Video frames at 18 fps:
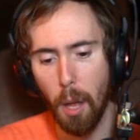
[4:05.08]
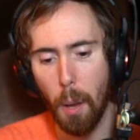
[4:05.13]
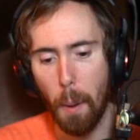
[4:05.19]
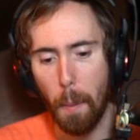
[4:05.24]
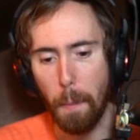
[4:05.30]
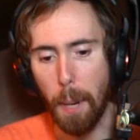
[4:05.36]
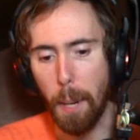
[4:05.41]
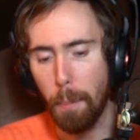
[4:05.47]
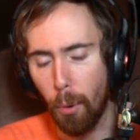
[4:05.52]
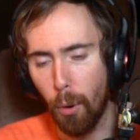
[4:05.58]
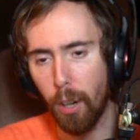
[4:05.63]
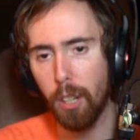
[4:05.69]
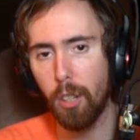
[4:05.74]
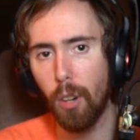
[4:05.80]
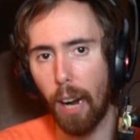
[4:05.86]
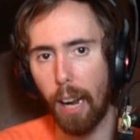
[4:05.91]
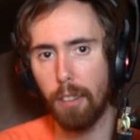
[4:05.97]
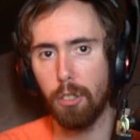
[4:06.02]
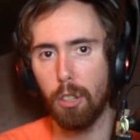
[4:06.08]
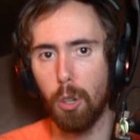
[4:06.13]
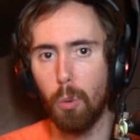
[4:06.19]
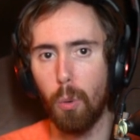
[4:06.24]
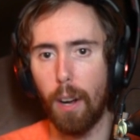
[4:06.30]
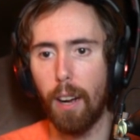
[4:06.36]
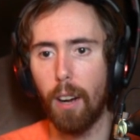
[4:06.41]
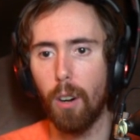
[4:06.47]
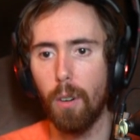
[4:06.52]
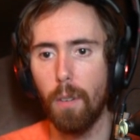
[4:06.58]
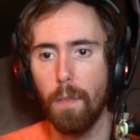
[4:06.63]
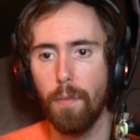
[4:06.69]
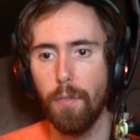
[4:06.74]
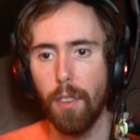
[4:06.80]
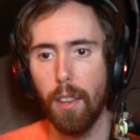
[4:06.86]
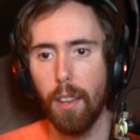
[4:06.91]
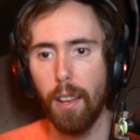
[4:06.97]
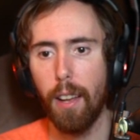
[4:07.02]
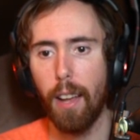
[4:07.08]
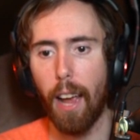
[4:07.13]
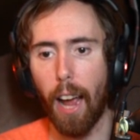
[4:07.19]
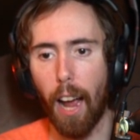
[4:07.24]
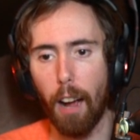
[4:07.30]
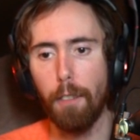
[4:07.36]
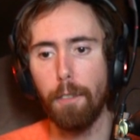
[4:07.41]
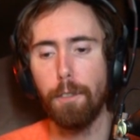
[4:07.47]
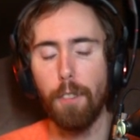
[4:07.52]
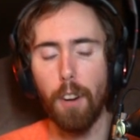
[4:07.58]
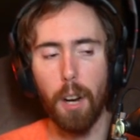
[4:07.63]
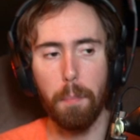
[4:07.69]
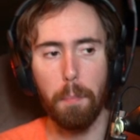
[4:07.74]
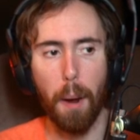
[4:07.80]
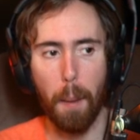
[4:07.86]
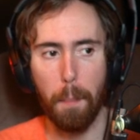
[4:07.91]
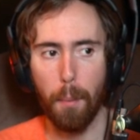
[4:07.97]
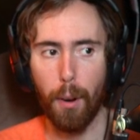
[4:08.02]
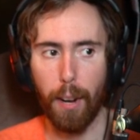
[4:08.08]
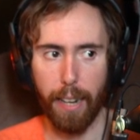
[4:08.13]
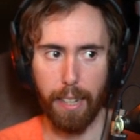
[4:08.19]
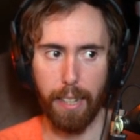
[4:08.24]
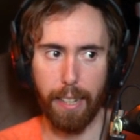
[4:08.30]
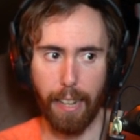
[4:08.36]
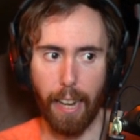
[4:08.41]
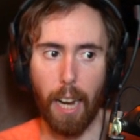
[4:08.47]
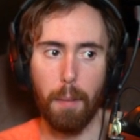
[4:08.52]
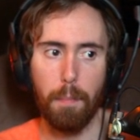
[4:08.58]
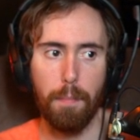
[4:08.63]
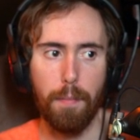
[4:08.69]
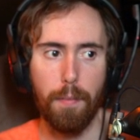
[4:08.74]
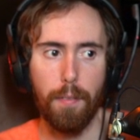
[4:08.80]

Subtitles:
People in Classic WoW have fun by playing the game.